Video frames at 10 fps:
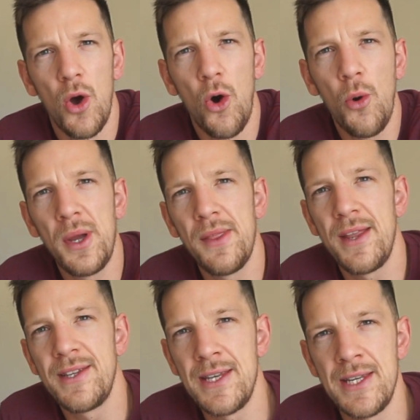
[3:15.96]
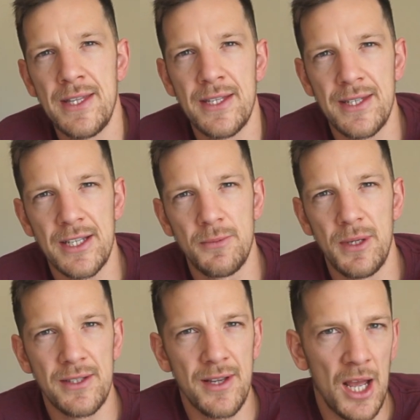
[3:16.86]
Albeit they didn't need the
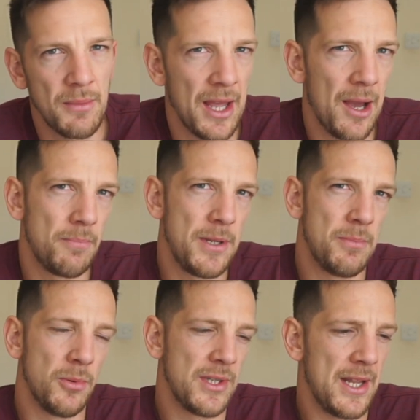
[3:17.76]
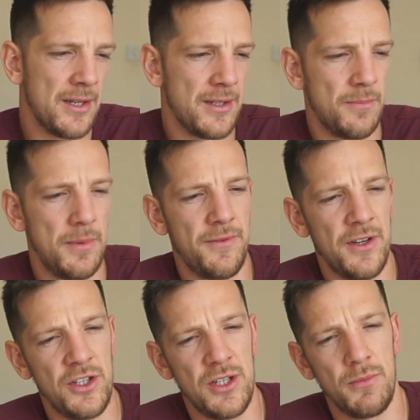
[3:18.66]
6-minute time cap, people tended to be
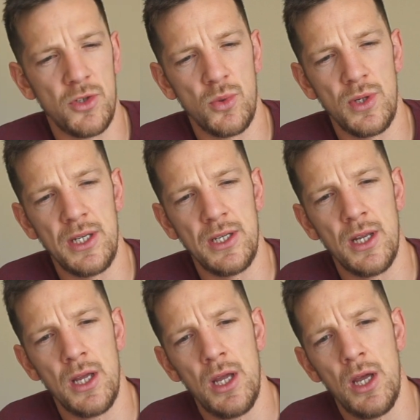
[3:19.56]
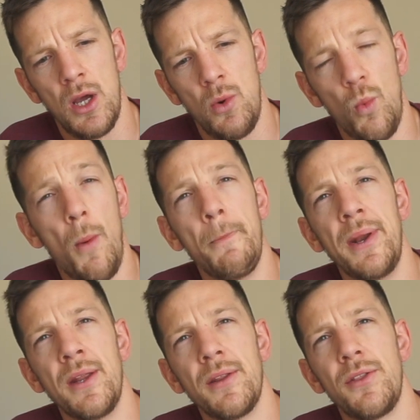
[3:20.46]
finishing between 1
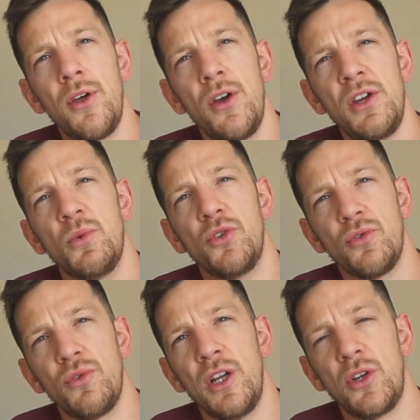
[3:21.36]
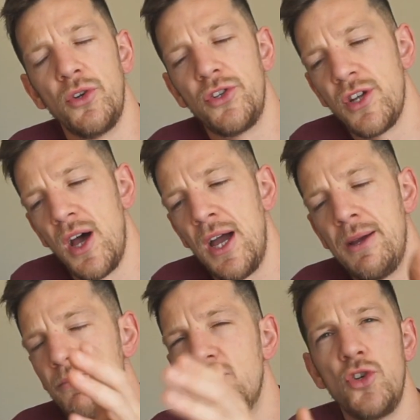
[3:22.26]
minute 30 was a really good
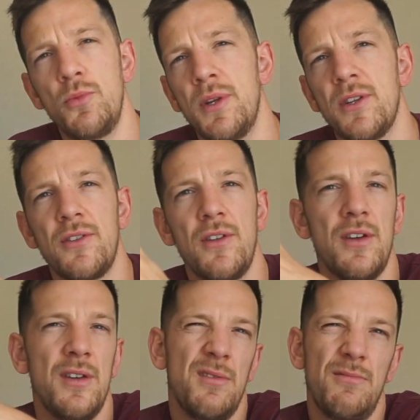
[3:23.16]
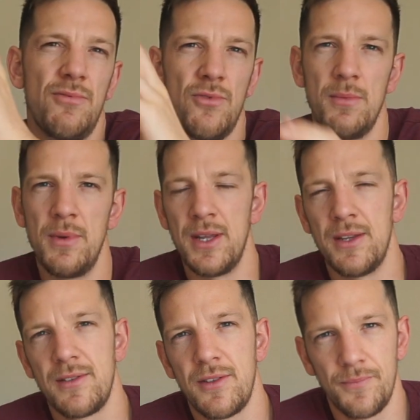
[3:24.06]
time, 2 minutes 30, 3
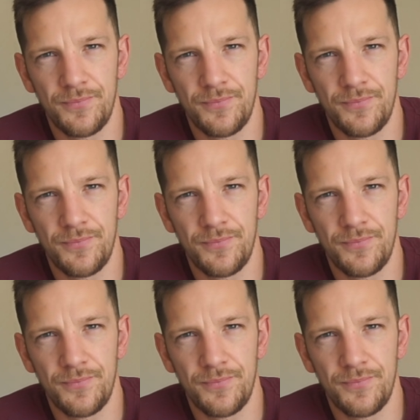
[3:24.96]
minutes.